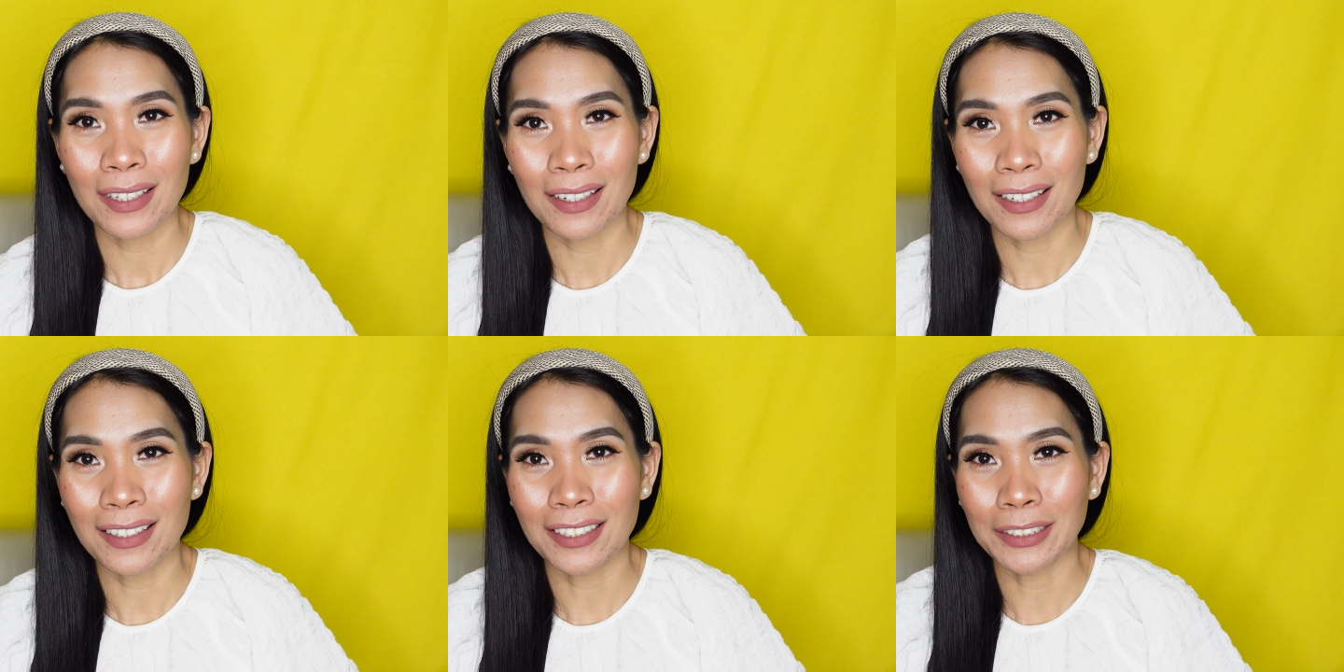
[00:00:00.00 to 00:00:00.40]

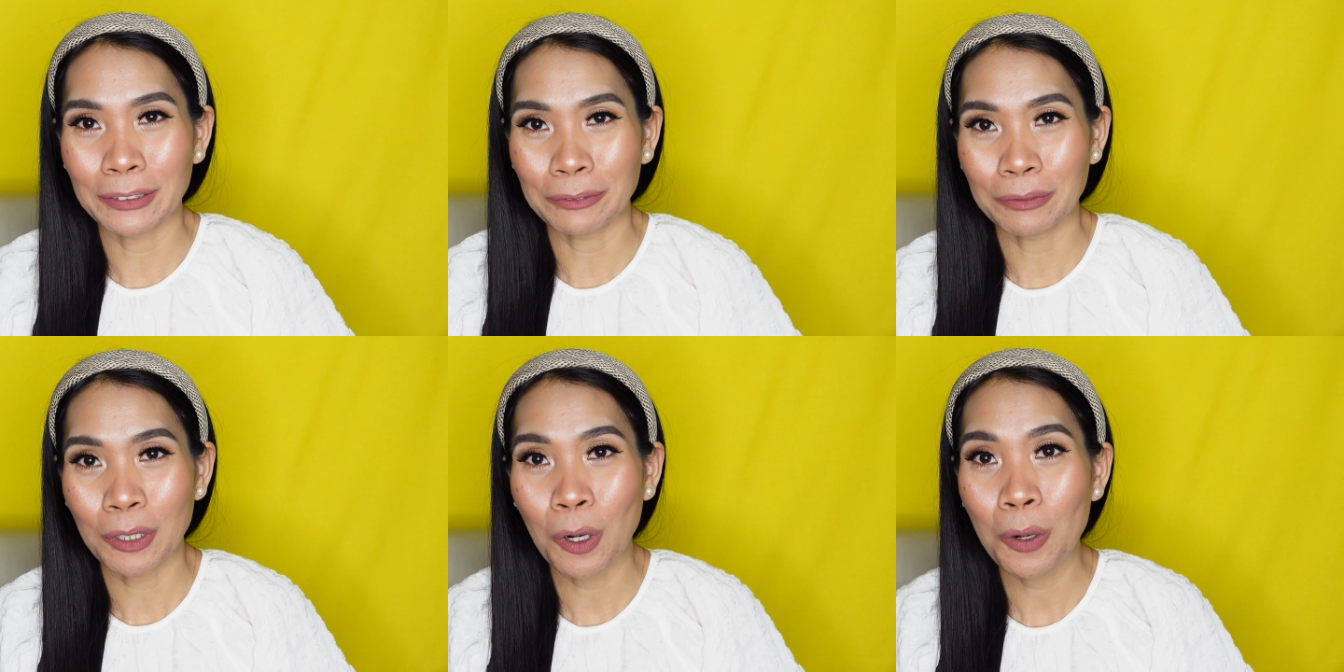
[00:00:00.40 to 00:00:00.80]

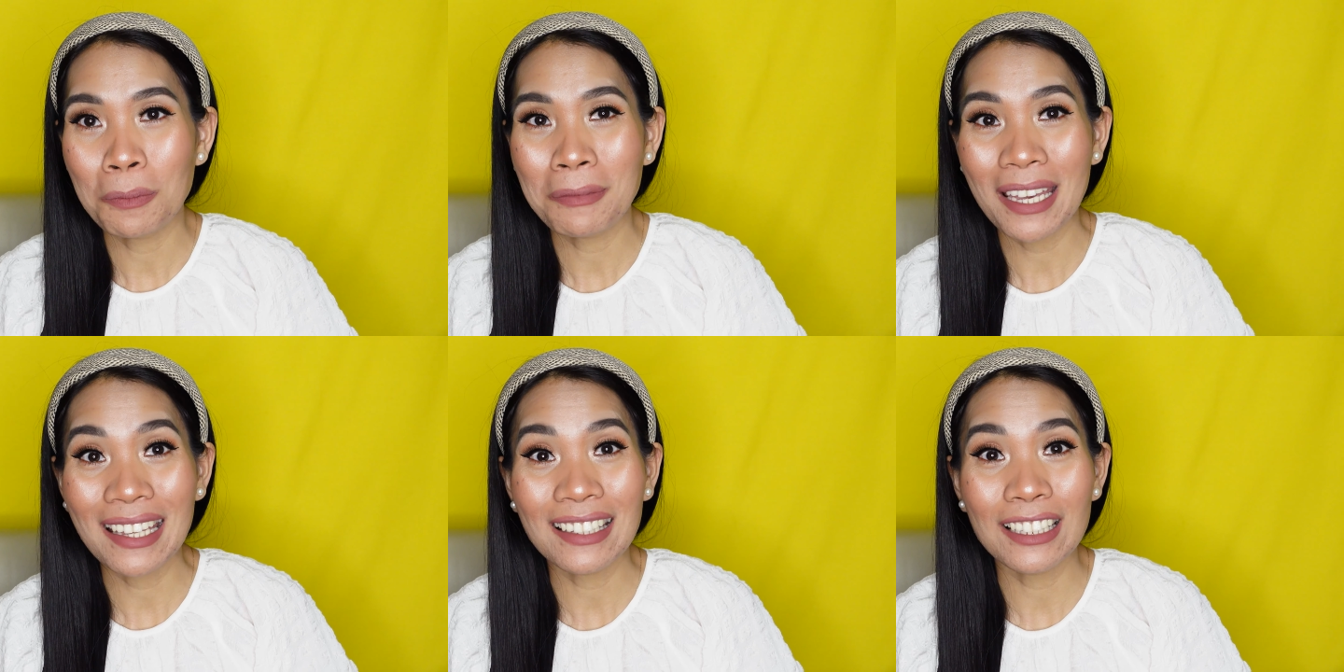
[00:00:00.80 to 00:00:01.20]

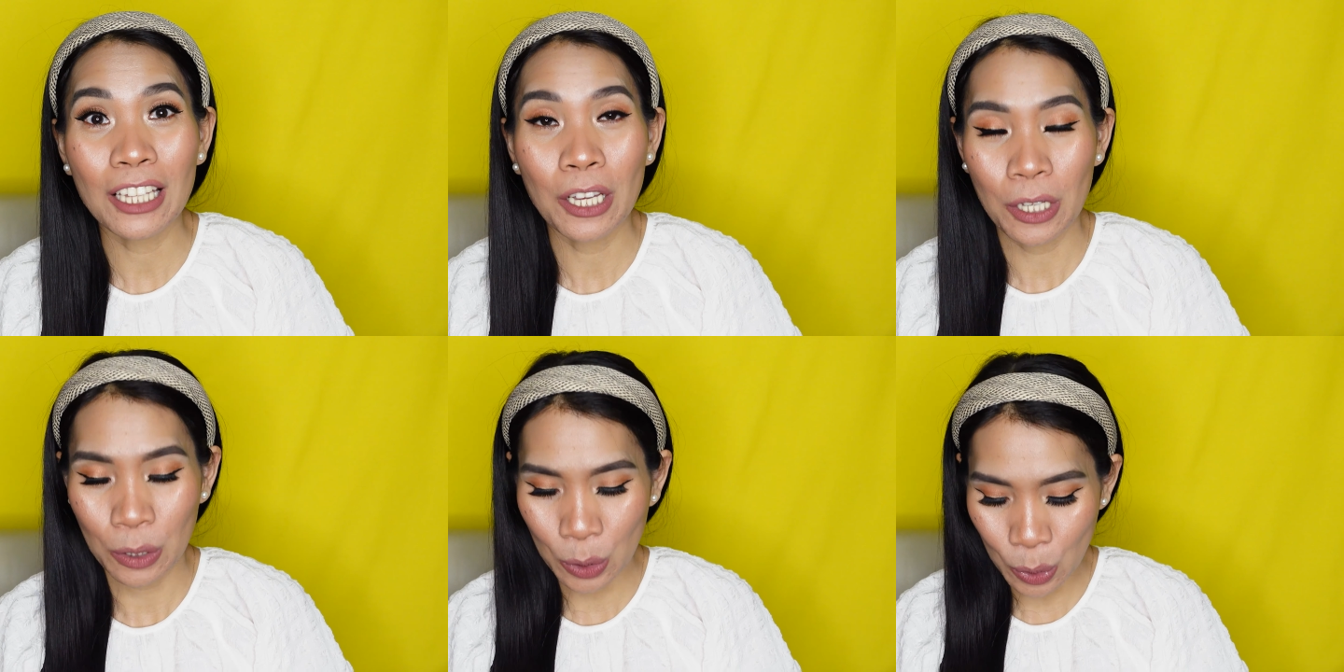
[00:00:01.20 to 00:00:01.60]
homemade
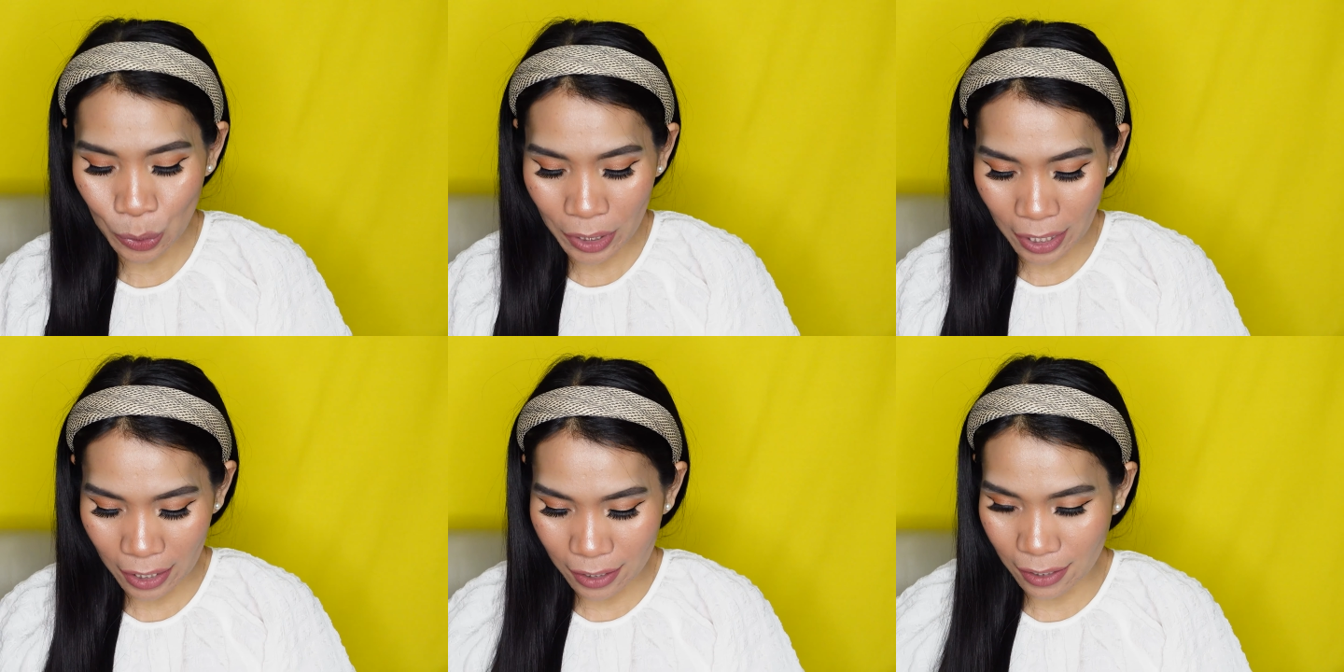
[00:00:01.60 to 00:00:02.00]

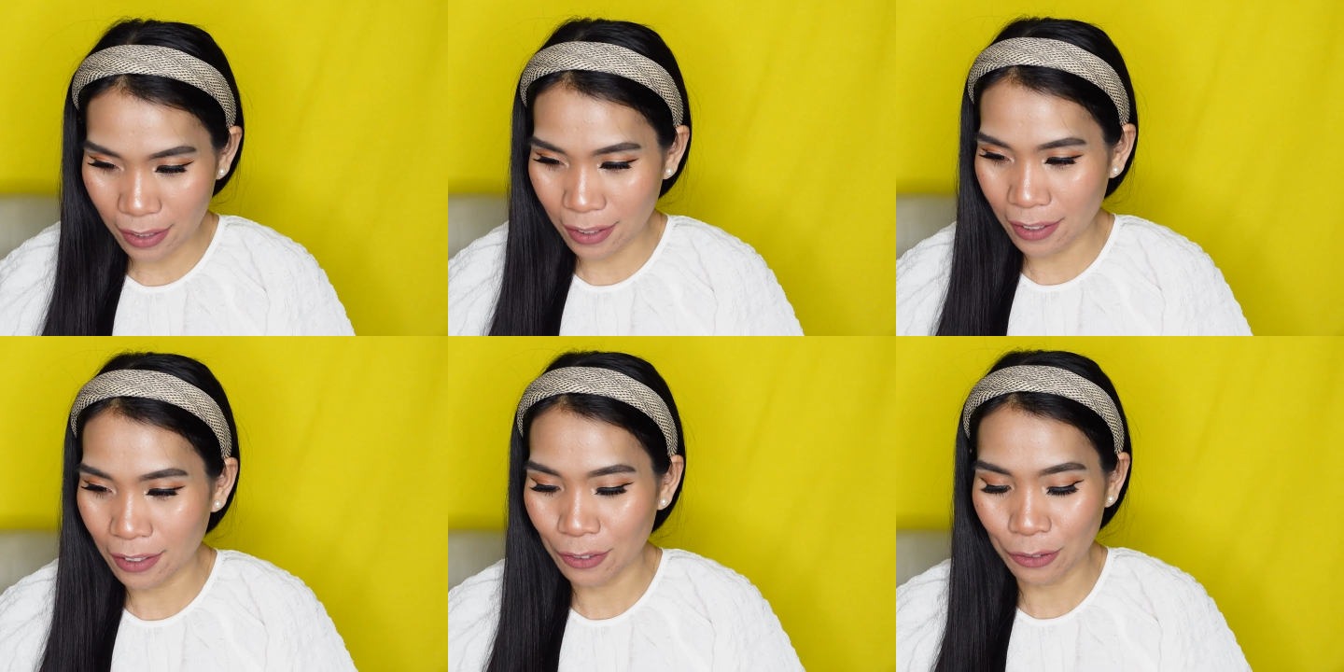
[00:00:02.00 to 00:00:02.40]

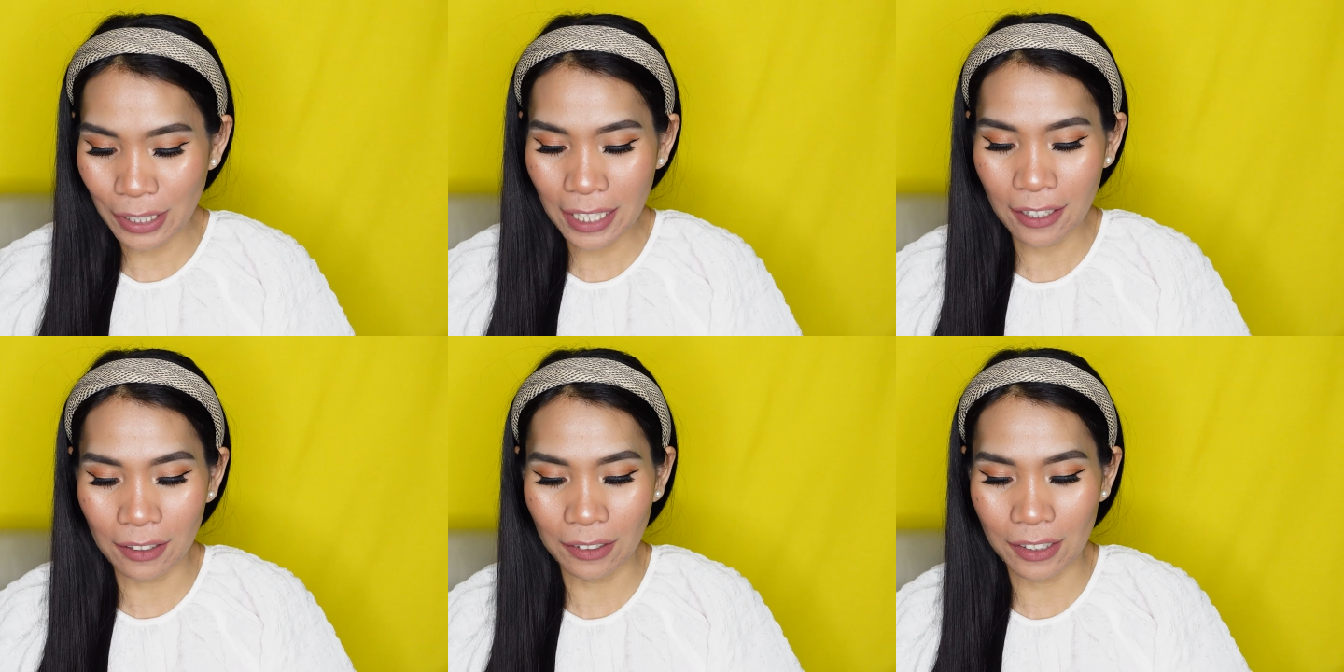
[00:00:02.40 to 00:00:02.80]
cookies,
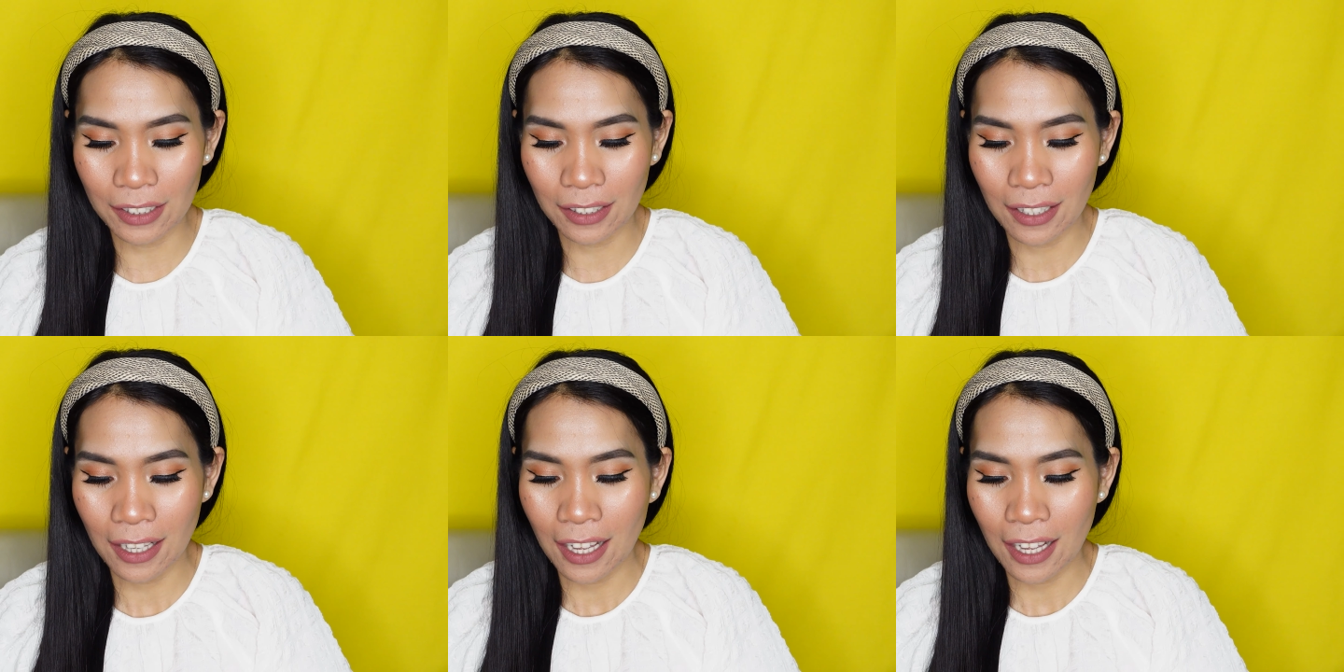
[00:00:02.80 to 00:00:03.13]
wrinkles.